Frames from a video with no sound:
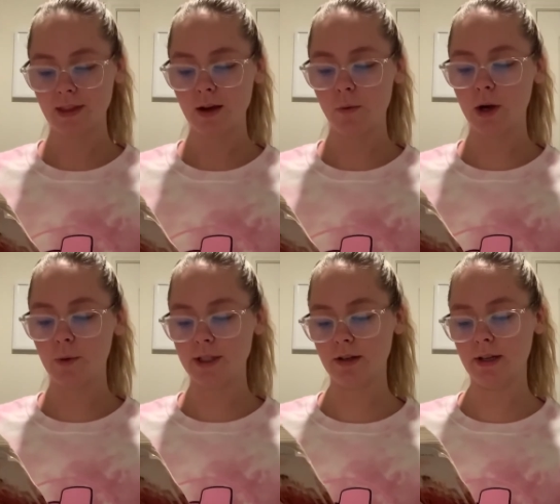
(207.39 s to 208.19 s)
When he
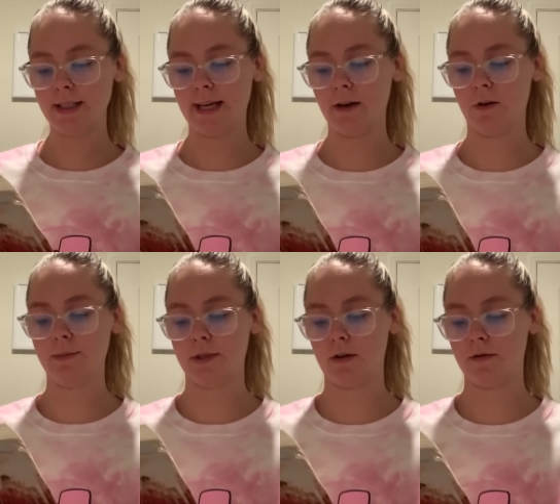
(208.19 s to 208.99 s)
went to untangle
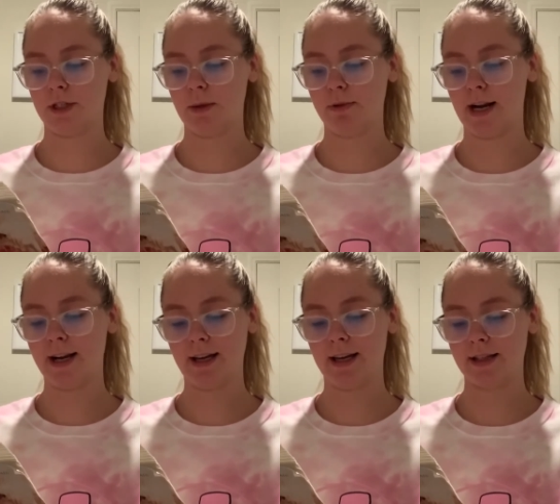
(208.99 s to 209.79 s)
himself, she planted
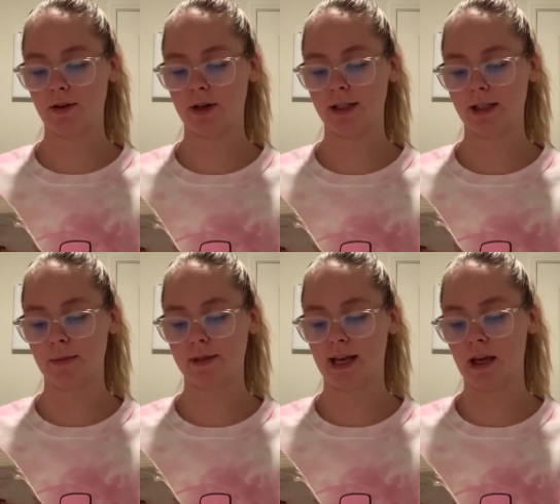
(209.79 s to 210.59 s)
a kiss on his
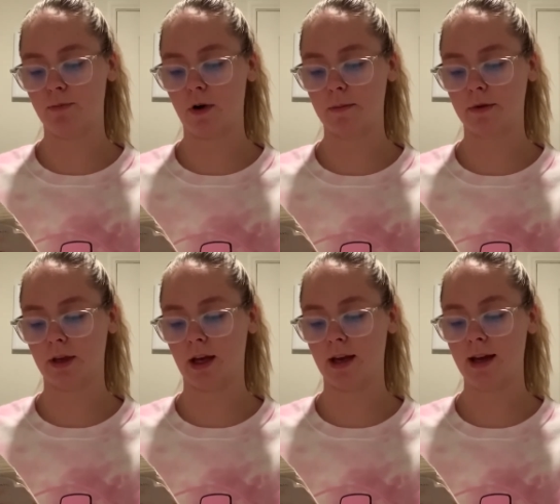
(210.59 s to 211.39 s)
lips that he
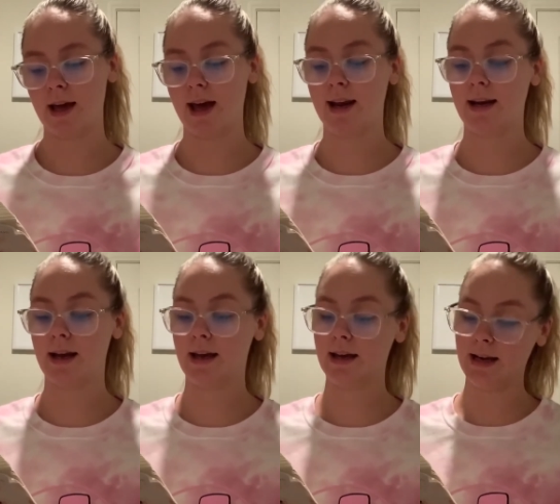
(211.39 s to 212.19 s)
promptly, and
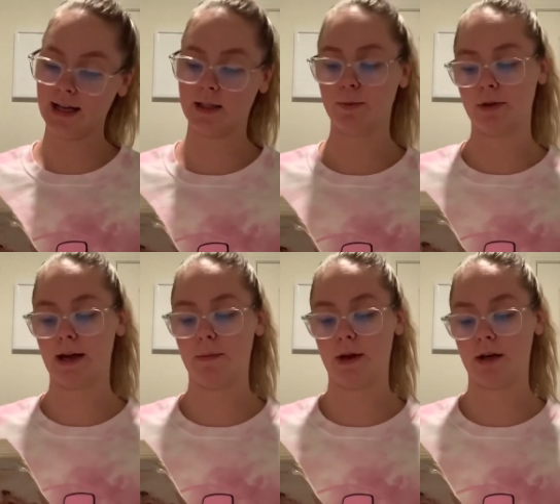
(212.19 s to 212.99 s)
in as a
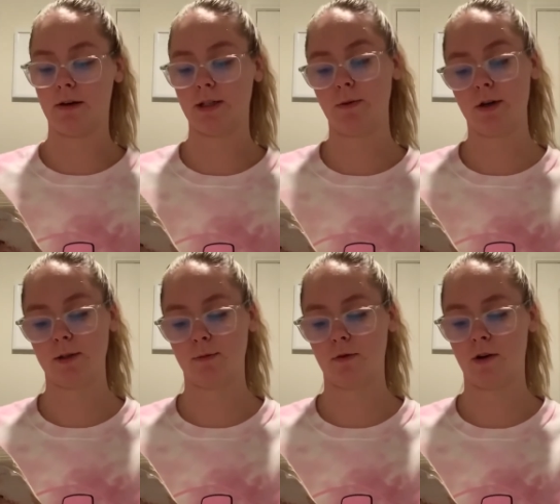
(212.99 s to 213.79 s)
polite manner as
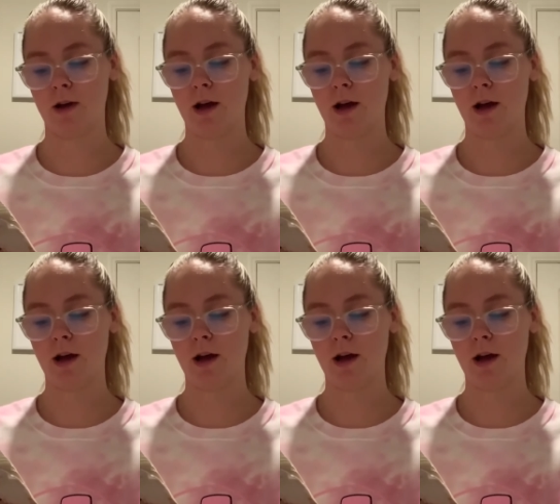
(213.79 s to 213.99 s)
possible,